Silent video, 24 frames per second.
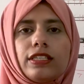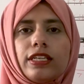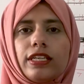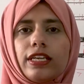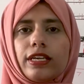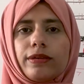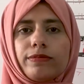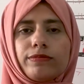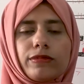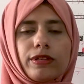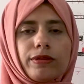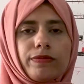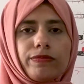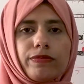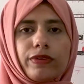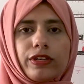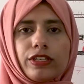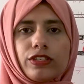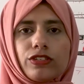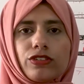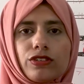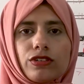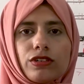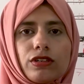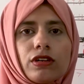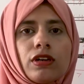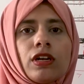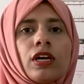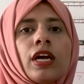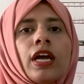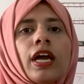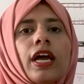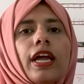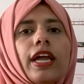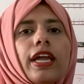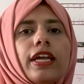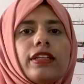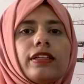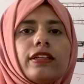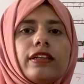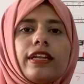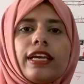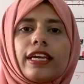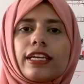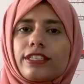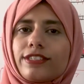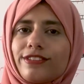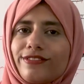TM temperature in the
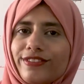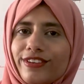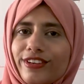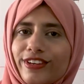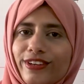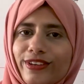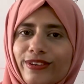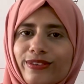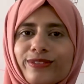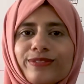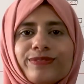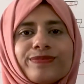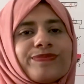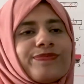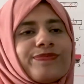next video.